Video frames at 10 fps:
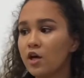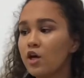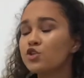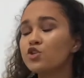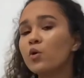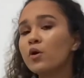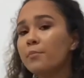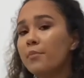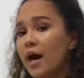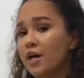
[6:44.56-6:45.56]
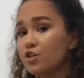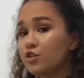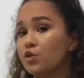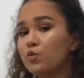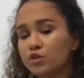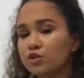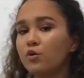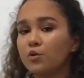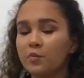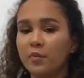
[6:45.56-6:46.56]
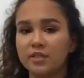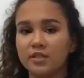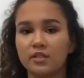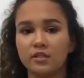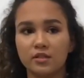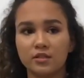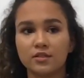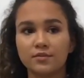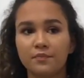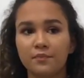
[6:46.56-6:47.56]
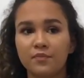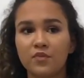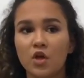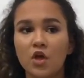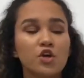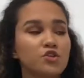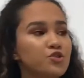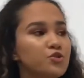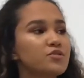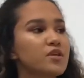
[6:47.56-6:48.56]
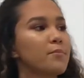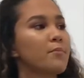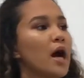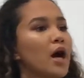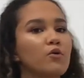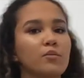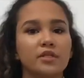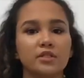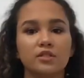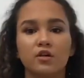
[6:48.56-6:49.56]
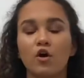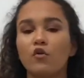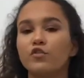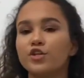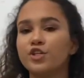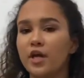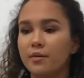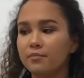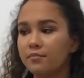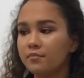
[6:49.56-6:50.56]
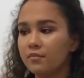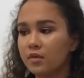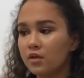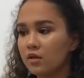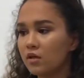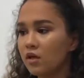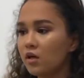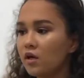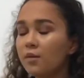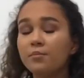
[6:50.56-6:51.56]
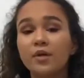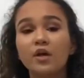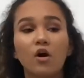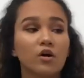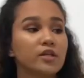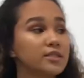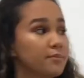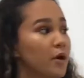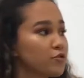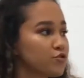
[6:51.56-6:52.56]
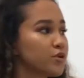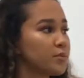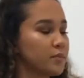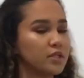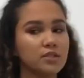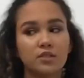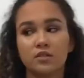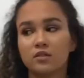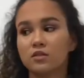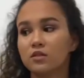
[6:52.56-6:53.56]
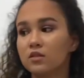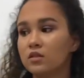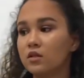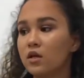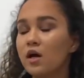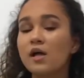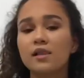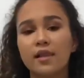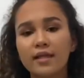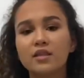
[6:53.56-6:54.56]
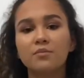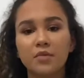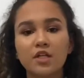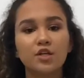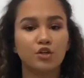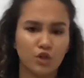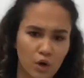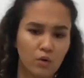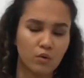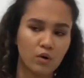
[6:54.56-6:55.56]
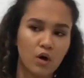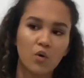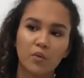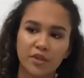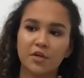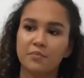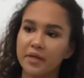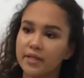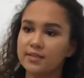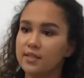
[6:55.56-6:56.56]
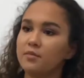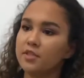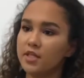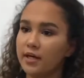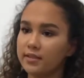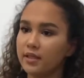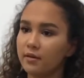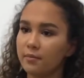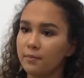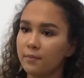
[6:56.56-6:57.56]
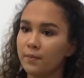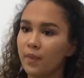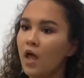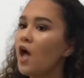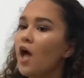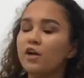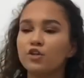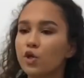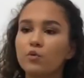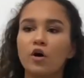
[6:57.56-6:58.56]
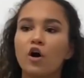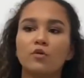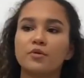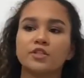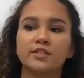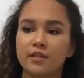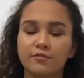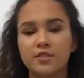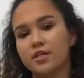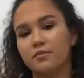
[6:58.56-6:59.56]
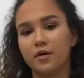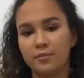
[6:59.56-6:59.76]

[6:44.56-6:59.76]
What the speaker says: Show compassion towards those with mental illness. Choose empowerment over shame. Be honest about treatment. Let the media know when they're being stigmatizing. And don't harbor self-stigma.